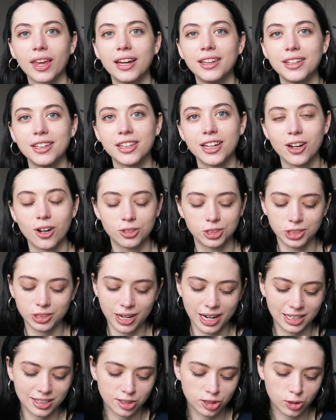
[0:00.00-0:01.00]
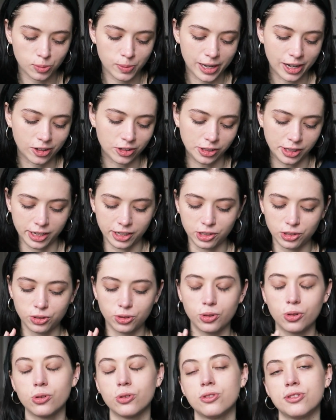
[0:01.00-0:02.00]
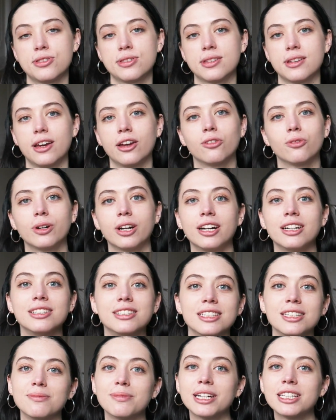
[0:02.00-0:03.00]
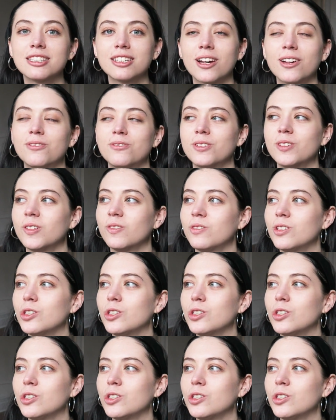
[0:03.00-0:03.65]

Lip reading: and then they also asked about like goals and where I see myself in the